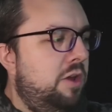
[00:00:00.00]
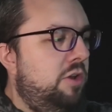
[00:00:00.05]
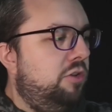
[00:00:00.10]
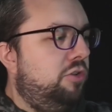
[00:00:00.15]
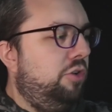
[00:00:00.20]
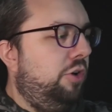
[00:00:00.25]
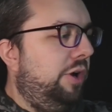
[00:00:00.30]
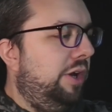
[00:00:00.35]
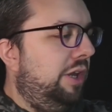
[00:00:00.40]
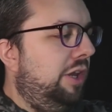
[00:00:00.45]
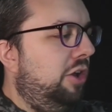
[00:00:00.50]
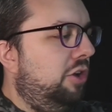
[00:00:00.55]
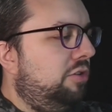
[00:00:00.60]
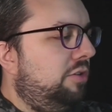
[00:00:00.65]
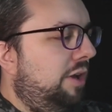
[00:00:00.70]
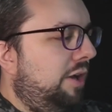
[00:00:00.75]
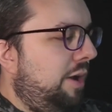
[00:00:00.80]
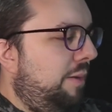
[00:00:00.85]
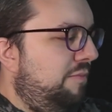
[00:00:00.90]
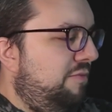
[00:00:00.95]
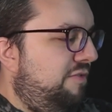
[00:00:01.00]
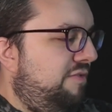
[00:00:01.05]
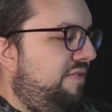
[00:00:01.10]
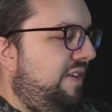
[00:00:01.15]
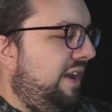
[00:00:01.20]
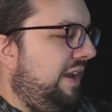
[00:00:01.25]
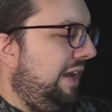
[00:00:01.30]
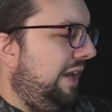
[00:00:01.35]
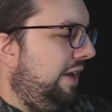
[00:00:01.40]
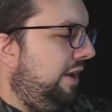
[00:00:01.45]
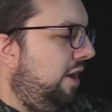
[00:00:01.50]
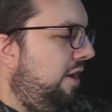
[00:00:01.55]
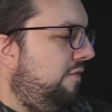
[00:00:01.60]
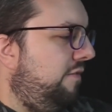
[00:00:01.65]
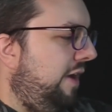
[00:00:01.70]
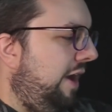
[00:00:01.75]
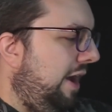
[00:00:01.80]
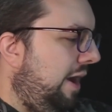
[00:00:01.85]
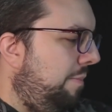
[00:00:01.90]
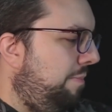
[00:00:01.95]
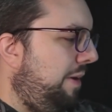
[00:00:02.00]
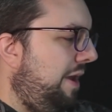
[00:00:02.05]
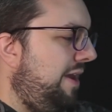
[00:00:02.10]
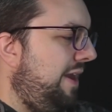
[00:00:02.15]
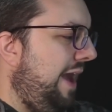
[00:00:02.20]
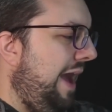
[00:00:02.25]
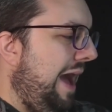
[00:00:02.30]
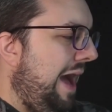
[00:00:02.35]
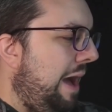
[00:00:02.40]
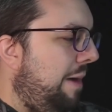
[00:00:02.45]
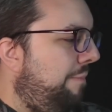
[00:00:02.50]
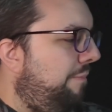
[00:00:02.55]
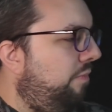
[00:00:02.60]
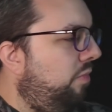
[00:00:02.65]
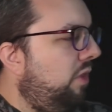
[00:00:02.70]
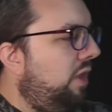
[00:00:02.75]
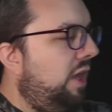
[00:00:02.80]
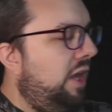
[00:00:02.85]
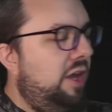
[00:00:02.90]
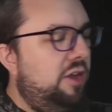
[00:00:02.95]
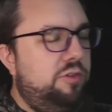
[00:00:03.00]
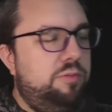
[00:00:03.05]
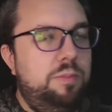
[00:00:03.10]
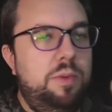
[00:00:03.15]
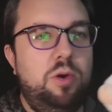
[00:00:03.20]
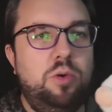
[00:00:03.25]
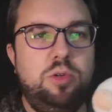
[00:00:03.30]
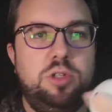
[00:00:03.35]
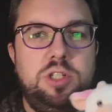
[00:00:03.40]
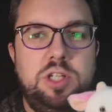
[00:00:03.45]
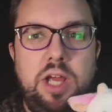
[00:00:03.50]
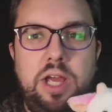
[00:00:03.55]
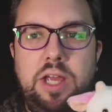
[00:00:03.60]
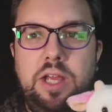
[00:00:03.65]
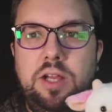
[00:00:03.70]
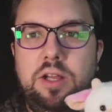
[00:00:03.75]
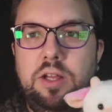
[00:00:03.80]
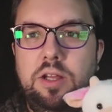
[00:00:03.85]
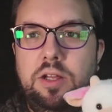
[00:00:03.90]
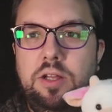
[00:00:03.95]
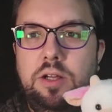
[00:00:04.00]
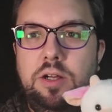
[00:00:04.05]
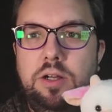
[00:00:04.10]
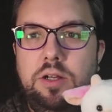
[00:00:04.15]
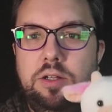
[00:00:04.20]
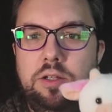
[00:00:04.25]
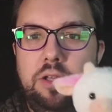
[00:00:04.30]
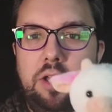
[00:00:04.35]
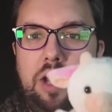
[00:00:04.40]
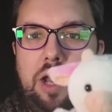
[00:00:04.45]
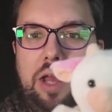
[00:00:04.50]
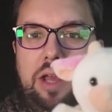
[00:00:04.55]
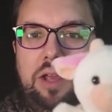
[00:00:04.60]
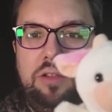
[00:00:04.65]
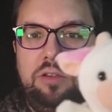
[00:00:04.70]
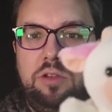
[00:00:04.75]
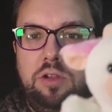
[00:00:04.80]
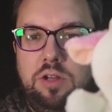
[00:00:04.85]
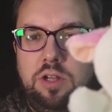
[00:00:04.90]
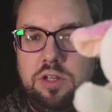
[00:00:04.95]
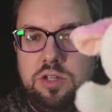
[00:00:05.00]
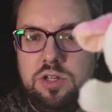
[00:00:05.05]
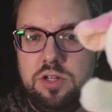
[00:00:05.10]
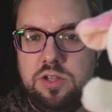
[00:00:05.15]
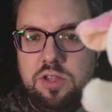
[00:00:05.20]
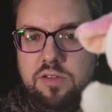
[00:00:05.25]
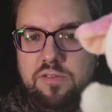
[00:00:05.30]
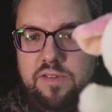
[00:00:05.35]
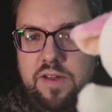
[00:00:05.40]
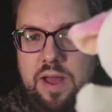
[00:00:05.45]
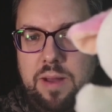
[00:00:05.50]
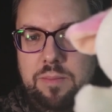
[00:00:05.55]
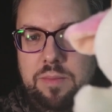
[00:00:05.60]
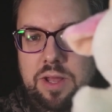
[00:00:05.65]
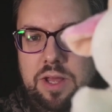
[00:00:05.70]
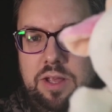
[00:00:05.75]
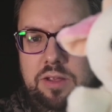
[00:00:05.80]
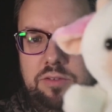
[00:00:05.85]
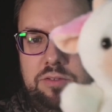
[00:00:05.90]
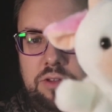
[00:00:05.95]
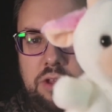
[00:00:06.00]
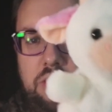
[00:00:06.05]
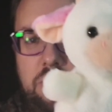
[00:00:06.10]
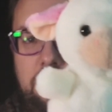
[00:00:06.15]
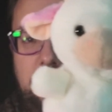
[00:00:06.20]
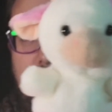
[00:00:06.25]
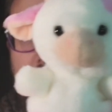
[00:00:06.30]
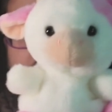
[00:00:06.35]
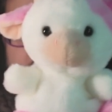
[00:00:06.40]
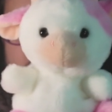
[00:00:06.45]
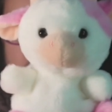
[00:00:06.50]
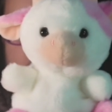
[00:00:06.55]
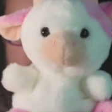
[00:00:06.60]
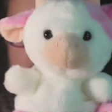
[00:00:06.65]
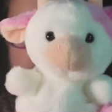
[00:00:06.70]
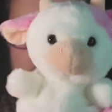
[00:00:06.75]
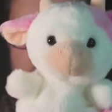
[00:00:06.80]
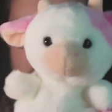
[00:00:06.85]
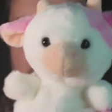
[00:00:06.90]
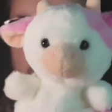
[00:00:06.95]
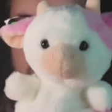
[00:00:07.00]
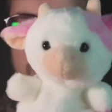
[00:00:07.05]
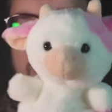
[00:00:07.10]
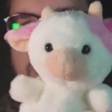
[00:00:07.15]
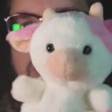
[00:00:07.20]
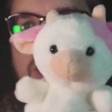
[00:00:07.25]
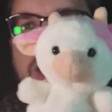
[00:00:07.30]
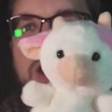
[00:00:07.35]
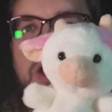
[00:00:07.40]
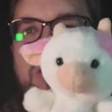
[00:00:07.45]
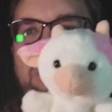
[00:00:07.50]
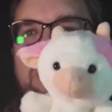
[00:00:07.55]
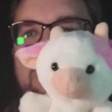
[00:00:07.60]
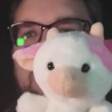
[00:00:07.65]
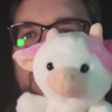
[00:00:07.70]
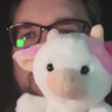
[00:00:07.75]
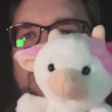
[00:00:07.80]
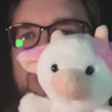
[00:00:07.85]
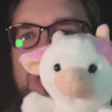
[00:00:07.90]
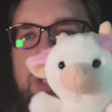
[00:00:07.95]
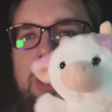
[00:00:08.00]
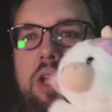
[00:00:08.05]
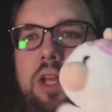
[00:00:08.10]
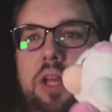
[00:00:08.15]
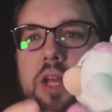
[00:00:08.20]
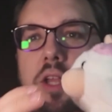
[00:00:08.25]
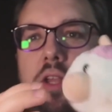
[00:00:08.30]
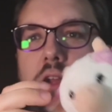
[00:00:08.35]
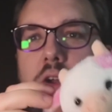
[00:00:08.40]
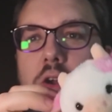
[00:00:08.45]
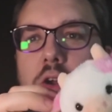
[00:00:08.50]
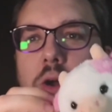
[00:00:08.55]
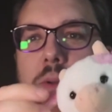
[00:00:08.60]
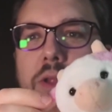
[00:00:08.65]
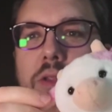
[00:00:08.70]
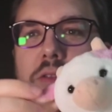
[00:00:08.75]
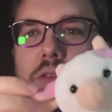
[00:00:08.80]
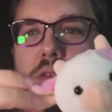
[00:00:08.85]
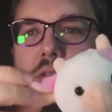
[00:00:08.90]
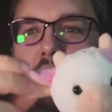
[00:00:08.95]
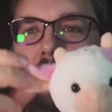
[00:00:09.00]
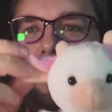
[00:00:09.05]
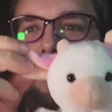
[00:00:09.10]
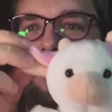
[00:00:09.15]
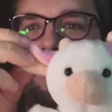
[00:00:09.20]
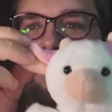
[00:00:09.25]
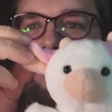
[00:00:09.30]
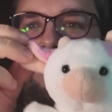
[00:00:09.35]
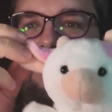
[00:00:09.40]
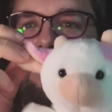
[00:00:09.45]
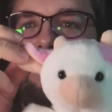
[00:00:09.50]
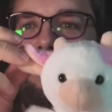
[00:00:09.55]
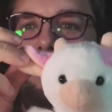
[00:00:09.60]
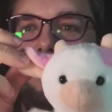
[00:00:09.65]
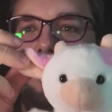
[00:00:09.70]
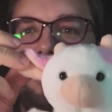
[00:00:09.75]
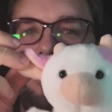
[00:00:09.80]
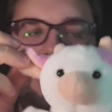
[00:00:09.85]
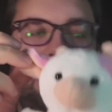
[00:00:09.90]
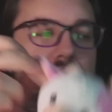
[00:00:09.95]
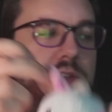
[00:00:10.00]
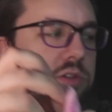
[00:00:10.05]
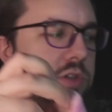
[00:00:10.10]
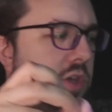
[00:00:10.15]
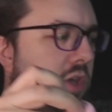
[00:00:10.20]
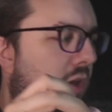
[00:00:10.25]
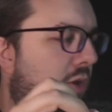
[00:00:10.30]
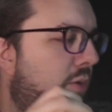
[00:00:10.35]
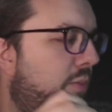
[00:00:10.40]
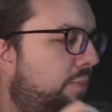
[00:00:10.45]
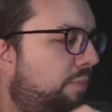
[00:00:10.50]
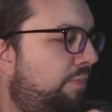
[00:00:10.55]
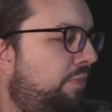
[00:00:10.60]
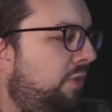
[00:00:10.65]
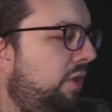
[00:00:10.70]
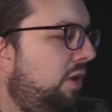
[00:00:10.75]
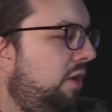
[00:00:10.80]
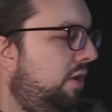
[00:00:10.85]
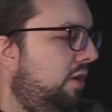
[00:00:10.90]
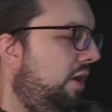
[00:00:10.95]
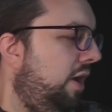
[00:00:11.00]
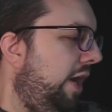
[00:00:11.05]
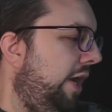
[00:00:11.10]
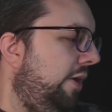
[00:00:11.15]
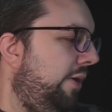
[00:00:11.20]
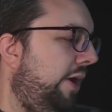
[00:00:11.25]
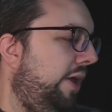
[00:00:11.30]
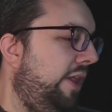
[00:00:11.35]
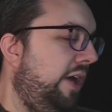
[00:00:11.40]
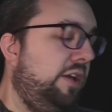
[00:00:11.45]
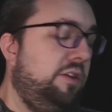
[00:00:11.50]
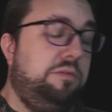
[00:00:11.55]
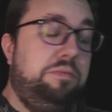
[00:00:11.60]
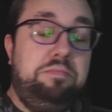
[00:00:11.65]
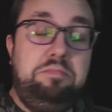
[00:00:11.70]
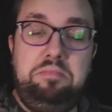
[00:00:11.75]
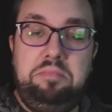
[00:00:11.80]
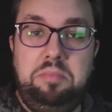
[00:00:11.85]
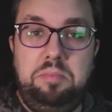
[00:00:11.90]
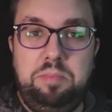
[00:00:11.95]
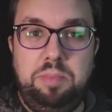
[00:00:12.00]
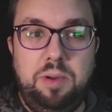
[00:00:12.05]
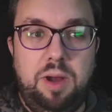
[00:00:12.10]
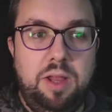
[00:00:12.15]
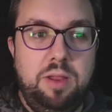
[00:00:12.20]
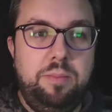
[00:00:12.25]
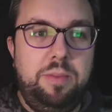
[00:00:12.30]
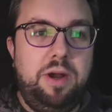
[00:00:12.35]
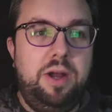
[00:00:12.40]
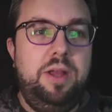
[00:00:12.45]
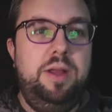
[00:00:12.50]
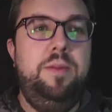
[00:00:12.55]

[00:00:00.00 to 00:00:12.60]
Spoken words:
Sorry, it looks like I'm fiddling over here. I bloody am. Here's Milkshake, the latest addition to the family. So yeah, say hello to Milkshake in the comments. She is cute. Anyway, that's by the by.